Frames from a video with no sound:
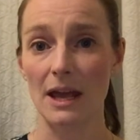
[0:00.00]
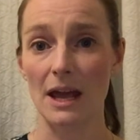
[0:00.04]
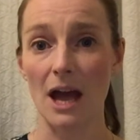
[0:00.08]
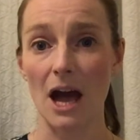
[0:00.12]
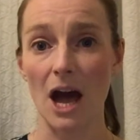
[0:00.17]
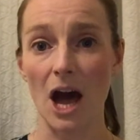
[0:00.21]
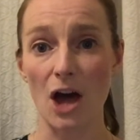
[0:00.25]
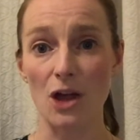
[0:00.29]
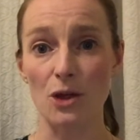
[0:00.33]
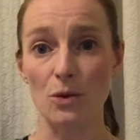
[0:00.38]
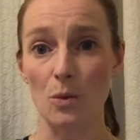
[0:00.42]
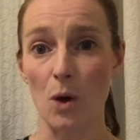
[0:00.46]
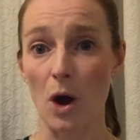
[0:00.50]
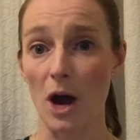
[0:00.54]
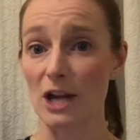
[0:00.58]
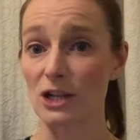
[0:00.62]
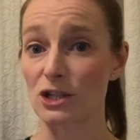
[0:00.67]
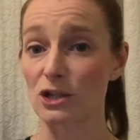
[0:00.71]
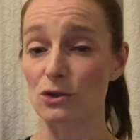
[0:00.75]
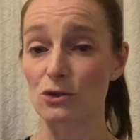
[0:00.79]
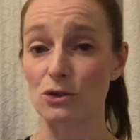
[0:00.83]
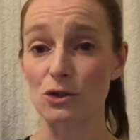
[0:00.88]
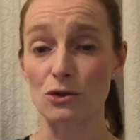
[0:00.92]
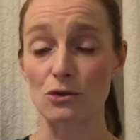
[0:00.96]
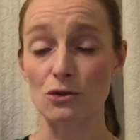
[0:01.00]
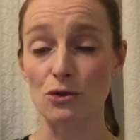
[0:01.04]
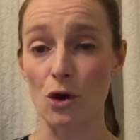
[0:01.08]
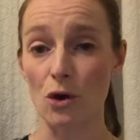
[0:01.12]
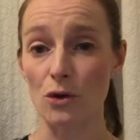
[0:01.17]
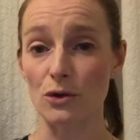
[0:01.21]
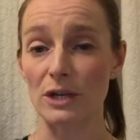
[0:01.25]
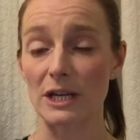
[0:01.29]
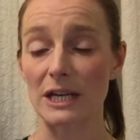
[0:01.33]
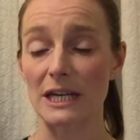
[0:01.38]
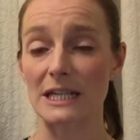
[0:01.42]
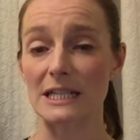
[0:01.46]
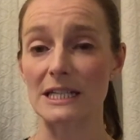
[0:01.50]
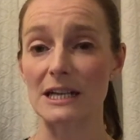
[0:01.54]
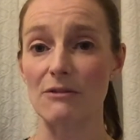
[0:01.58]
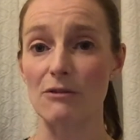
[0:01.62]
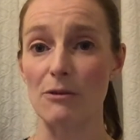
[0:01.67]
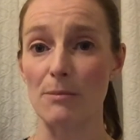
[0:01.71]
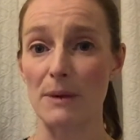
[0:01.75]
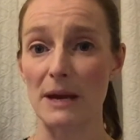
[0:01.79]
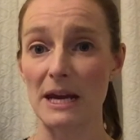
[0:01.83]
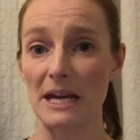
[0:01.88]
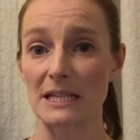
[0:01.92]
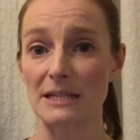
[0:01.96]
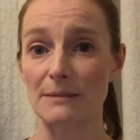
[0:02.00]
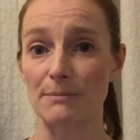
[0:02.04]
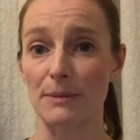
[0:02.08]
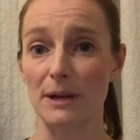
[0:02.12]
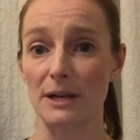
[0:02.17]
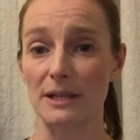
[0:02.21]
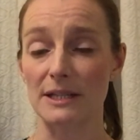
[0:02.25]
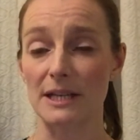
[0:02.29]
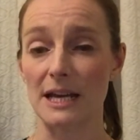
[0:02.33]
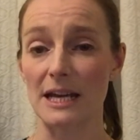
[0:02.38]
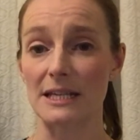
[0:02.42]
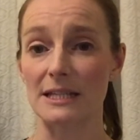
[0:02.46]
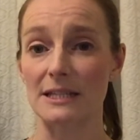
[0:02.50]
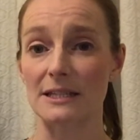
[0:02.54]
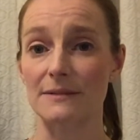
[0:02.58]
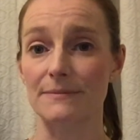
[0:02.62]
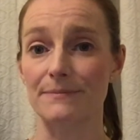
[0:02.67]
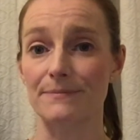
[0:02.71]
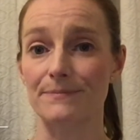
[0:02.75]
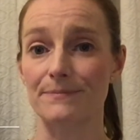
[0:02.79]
Otherwise, you do not need a repeat blood test.